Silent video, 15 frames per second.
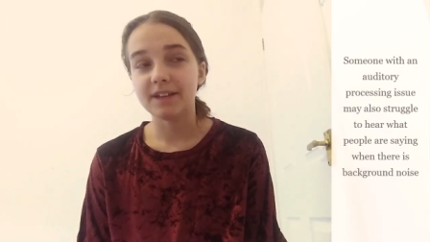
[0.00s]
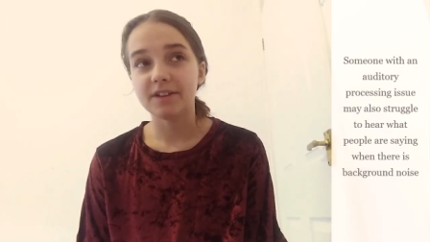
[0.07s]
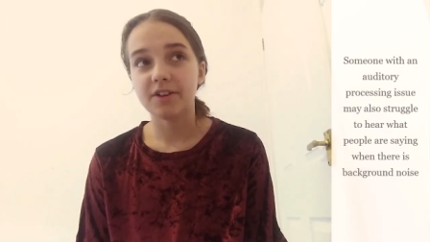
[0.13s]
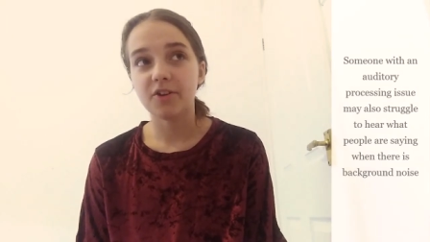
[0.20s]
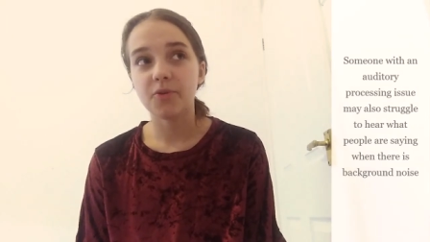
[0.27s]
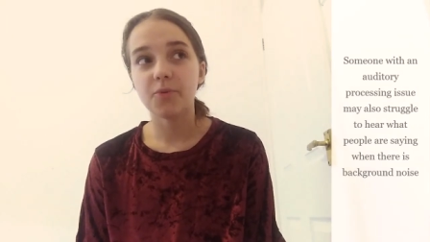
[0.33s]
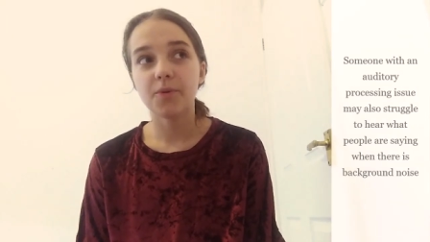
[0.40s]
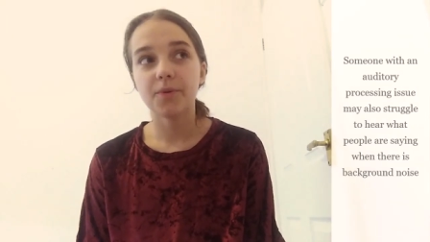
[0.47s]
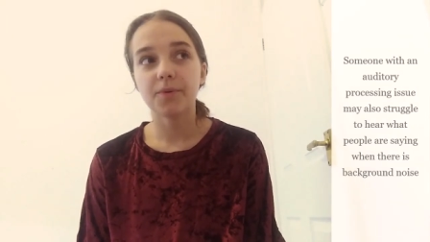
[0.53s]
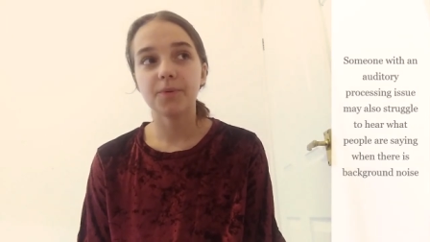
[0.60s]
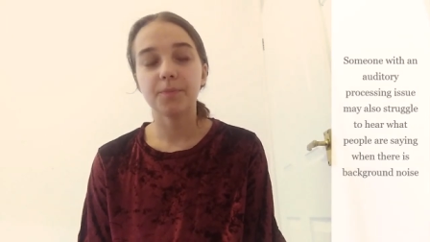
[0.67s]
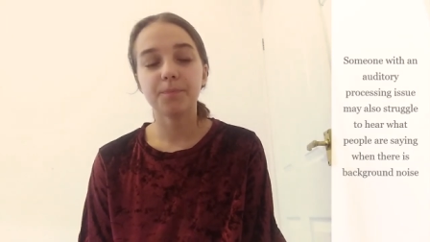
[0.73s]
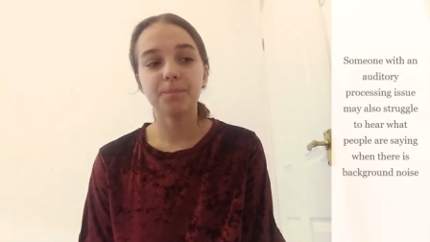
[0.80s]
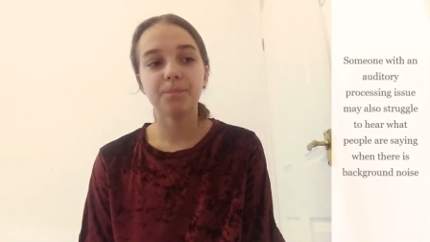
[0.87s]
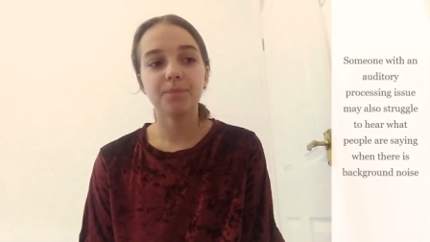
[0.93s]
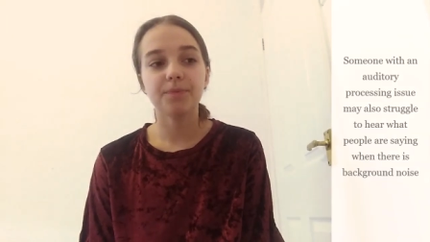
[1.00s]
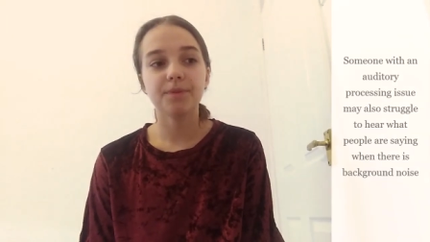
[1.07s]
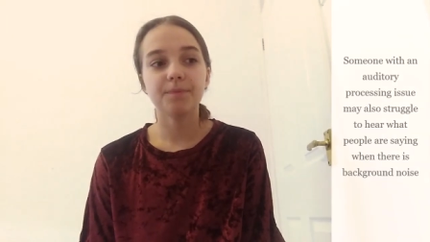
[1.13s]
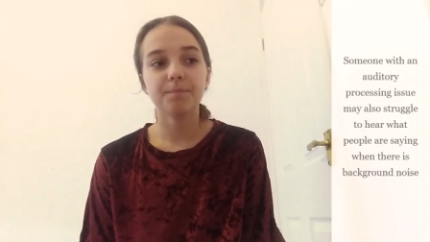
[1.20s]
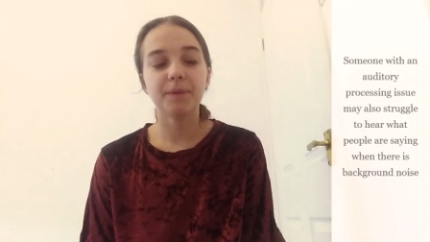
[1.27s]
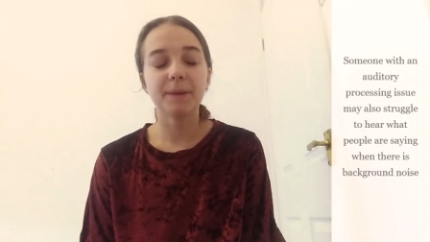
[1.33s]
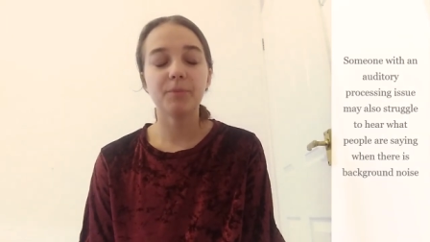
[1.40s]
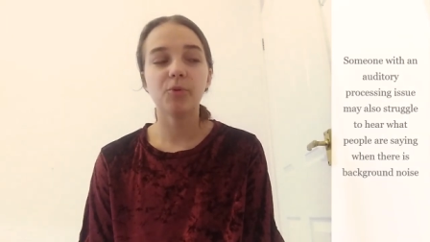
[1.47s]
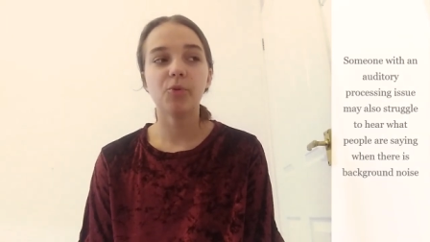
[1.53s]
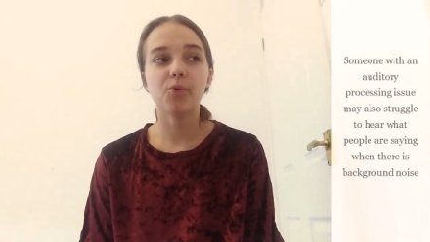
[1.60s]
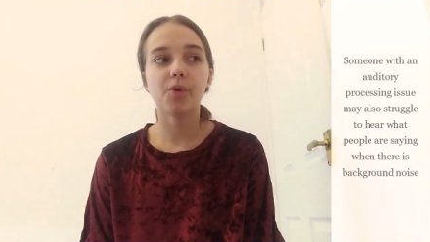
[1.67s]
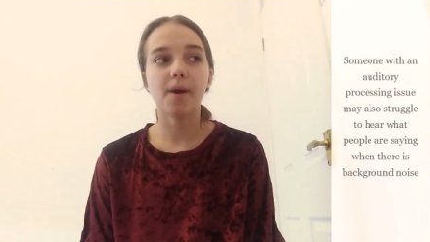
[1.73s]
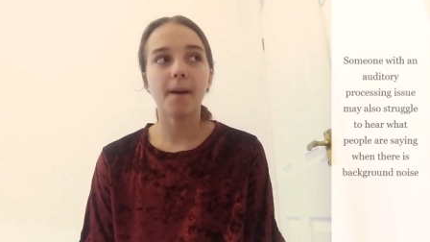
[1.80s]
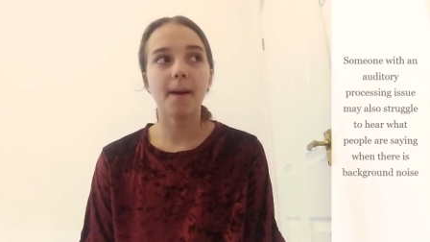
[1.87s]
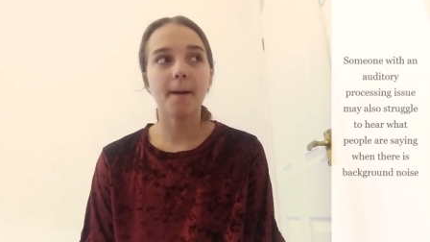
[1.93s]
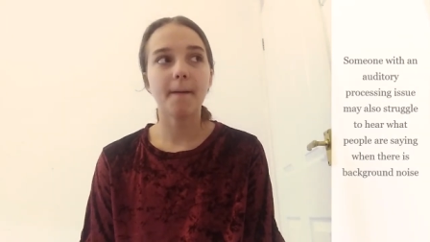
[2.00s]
You know, people